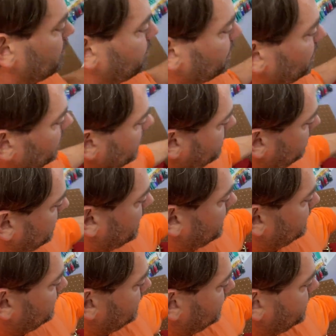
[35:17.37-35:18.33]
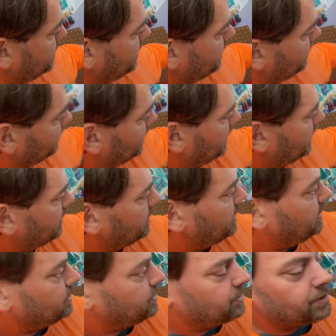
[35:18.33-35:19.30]
pull that plastic shelf down
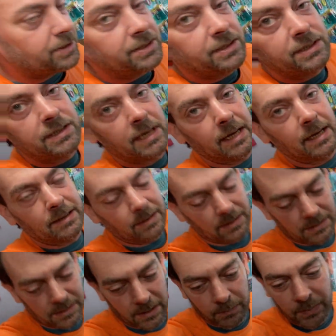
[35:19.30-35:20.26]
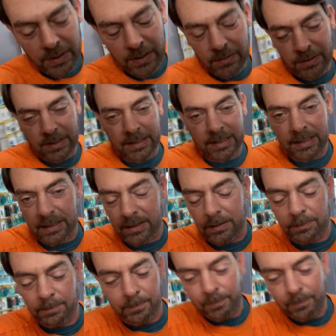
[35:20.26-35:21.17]
and just stack these up. They don't need a,